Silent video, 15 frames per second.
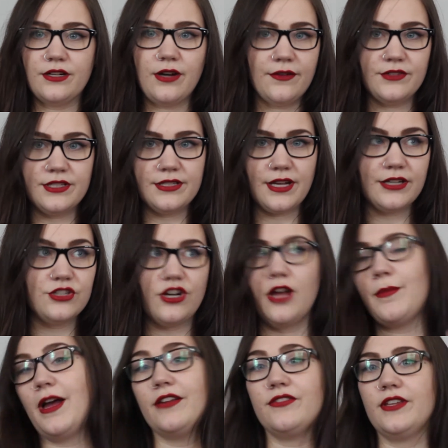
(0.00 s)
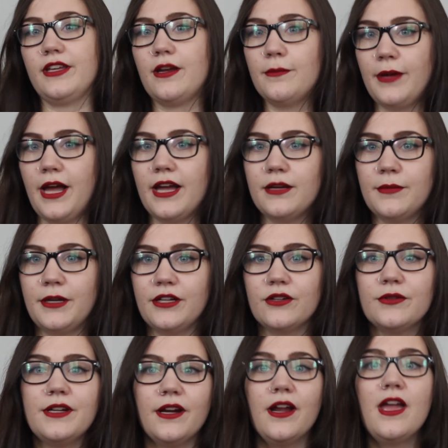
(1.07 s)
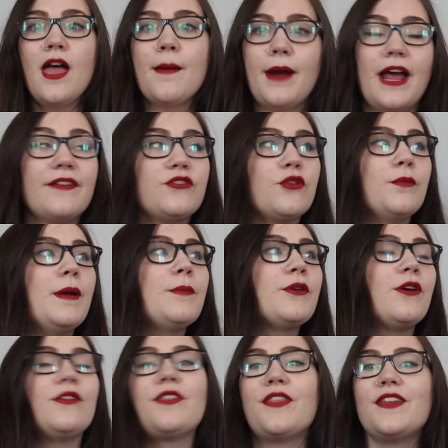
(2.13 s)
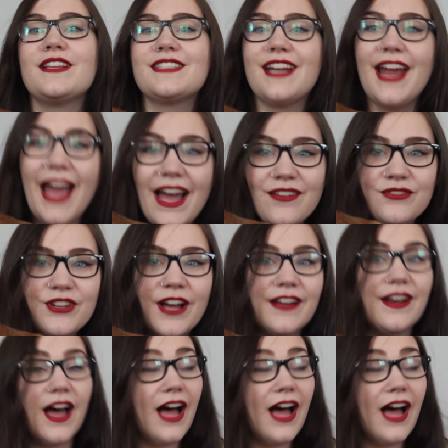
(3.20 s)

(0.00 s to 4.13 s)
I don't have a design job, I feel like I'm behind in my career, but I have to remember all the things that I have done.